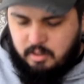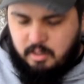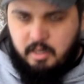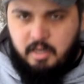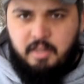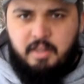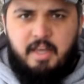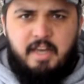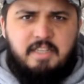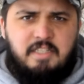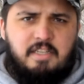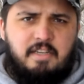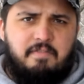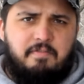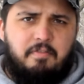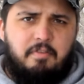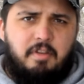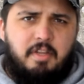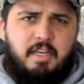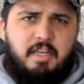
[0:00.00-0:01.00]
And that's it
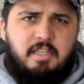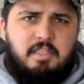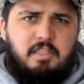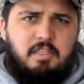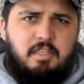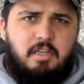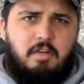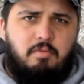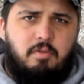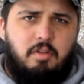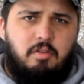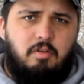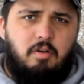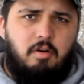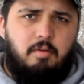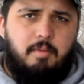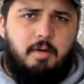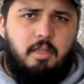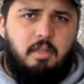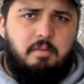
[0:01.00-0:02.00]
for these until we throw
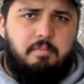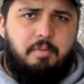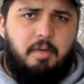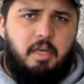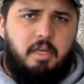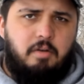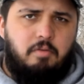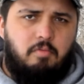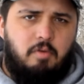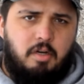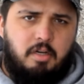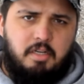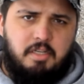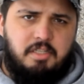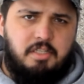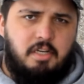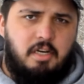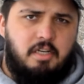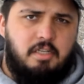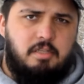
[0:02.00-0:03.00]
them on the pit. We're going to
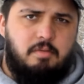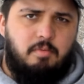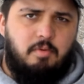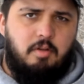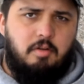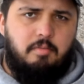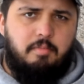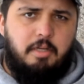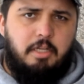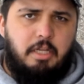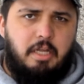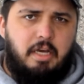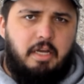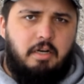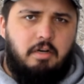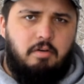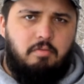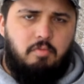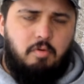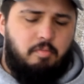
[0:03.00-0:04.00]
sauce them a little bit
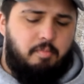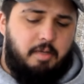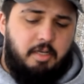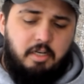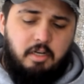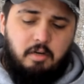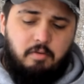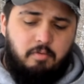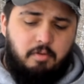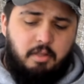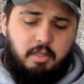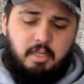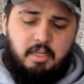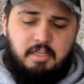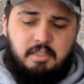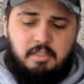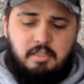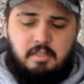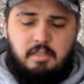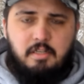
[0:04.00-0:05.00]
later and we'll be done with
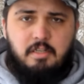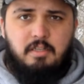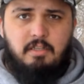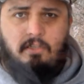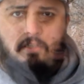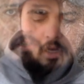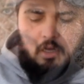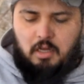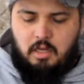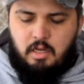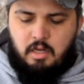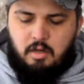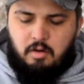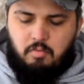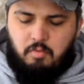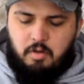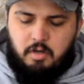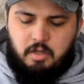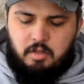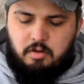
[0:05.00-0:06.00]
these.
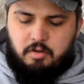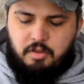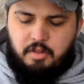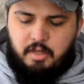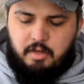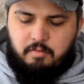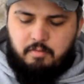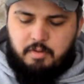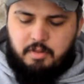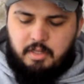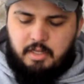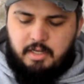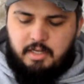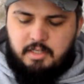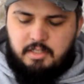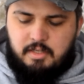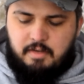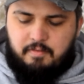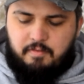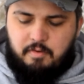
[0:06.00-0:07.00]
One other thing with
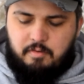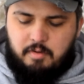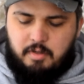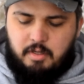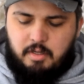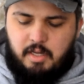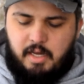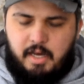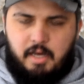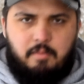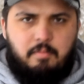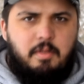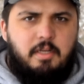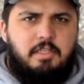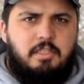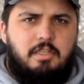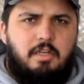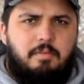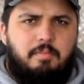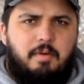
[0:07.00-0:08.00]
these, if you want to amp
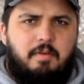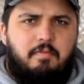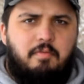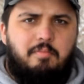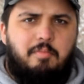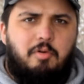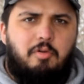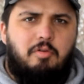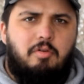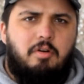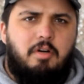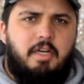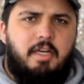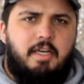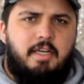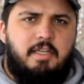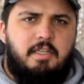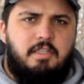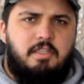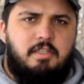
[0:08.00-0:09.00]
these up even more,
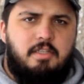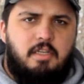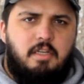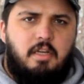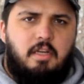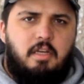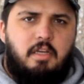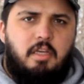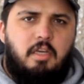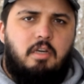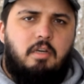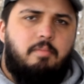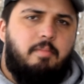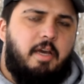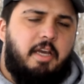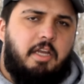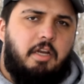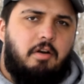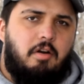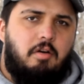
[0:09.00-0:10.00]
is you can
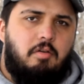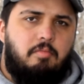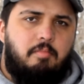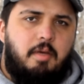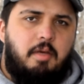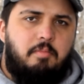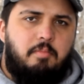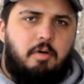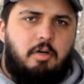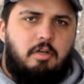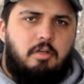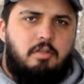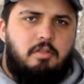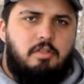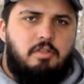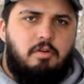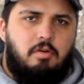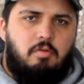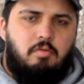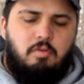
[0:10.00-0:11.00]
make your own
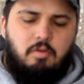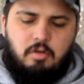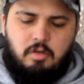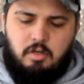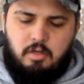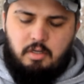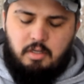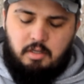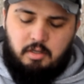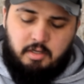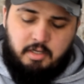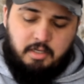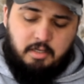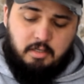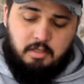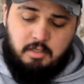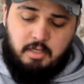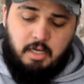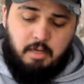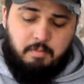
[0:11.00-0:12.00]
meatballs, or you
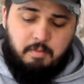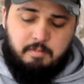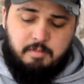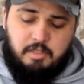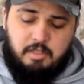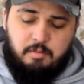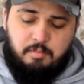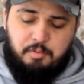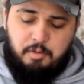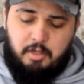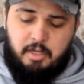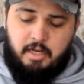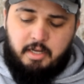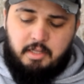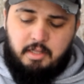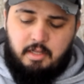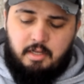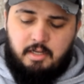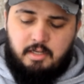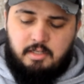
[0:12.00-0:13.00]
can keep them simple
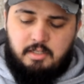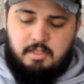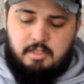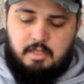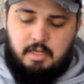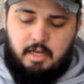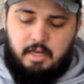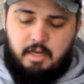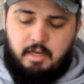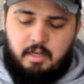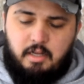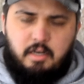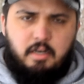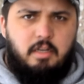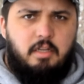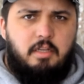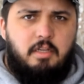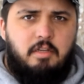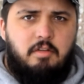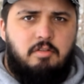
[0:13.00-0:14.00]
like this and
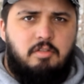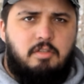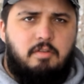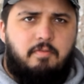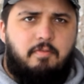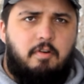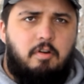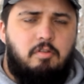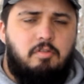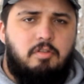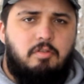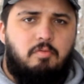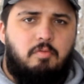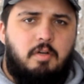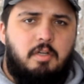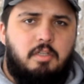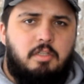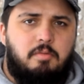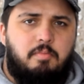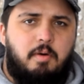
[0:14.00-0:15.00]
use the frozen
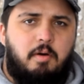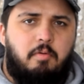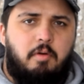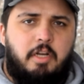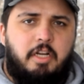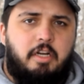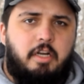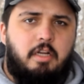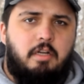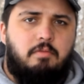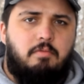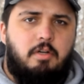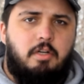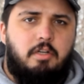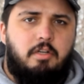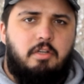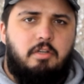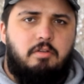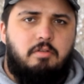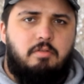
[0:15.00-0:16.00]
ones. But what you're going to want
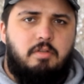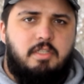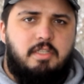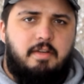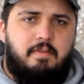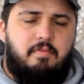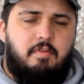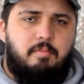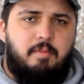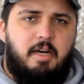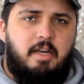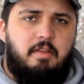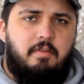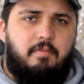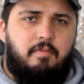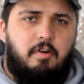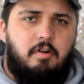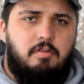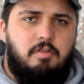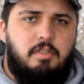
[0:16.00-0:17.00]
to do is, if you buy the
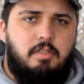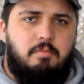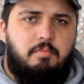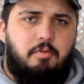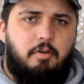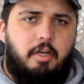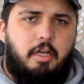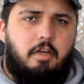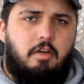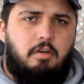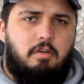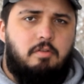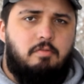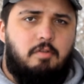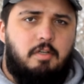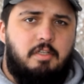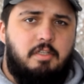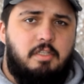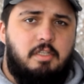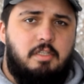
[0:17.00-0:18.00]
frozen pre-cooked
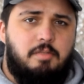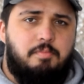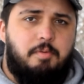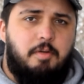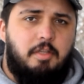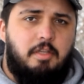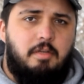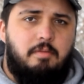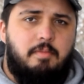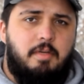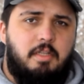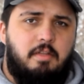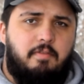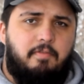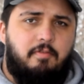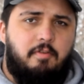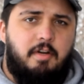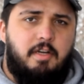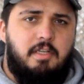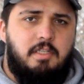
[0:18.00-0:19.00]
ones, is put them in the
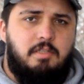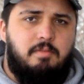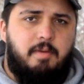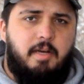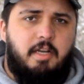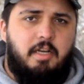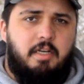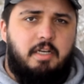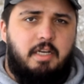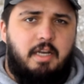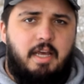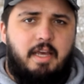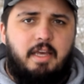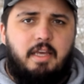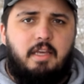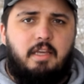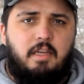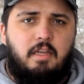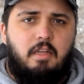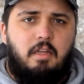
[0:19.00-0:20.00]
fridge about a
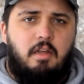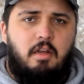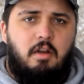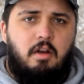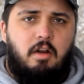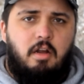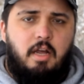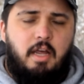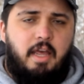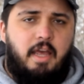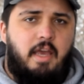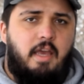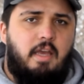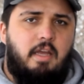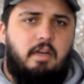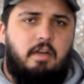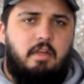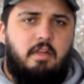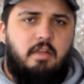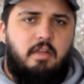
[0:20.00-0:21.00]
day
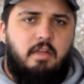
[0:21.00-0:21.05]
ahead